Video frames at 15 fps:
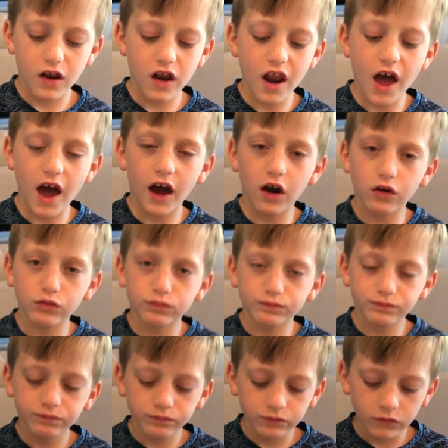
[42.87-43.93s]
Now,
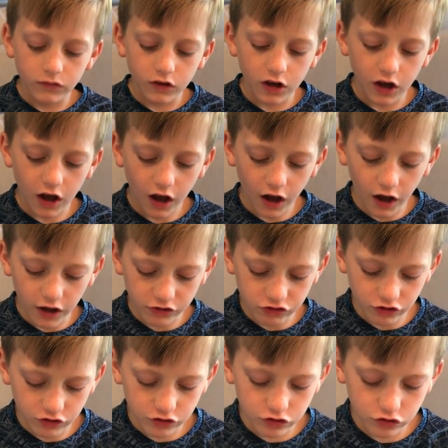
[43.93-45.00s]
I
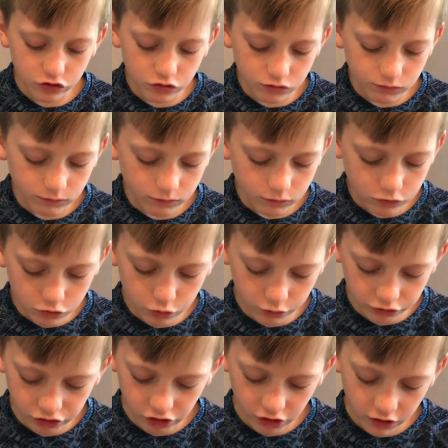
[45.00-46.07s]
just
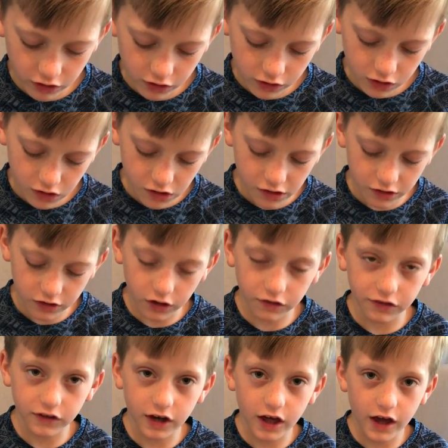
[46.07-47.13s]
twitch it. It
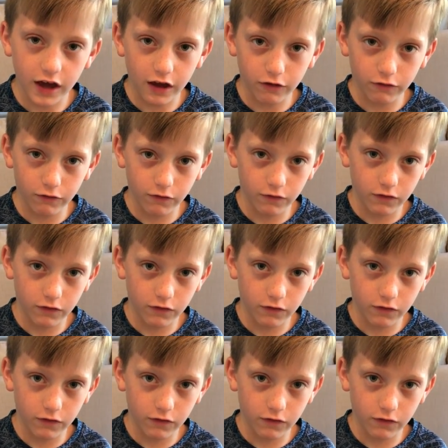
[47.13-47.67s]
cuts in half.